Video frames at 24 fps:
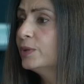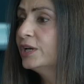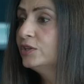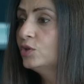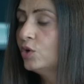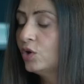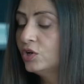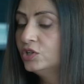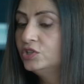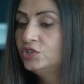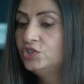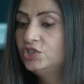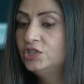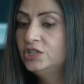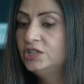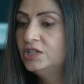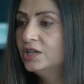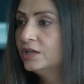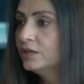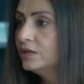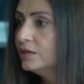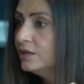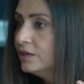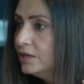
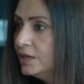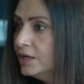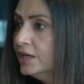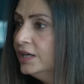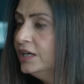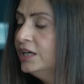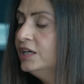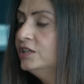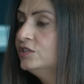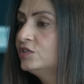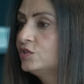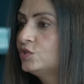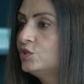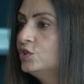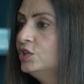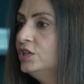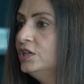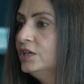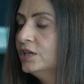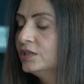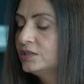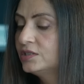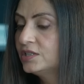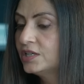mythology and mm.
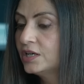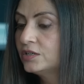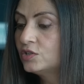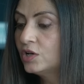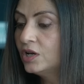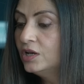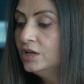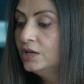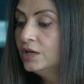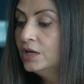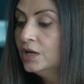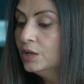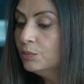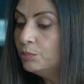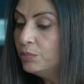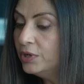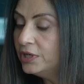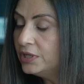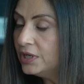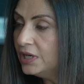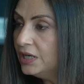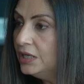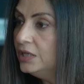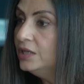history, etc.
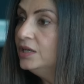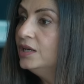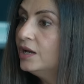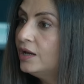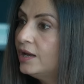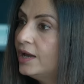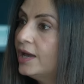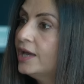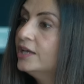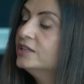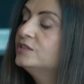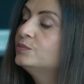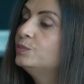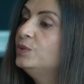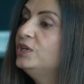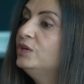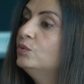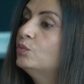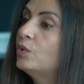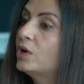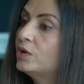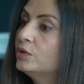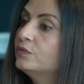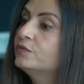But India has
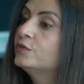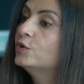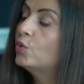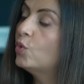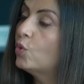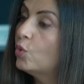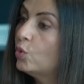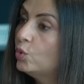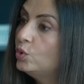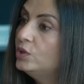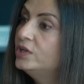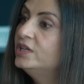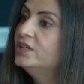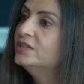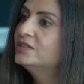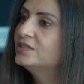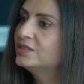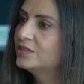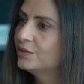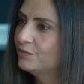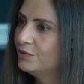been one of the oldest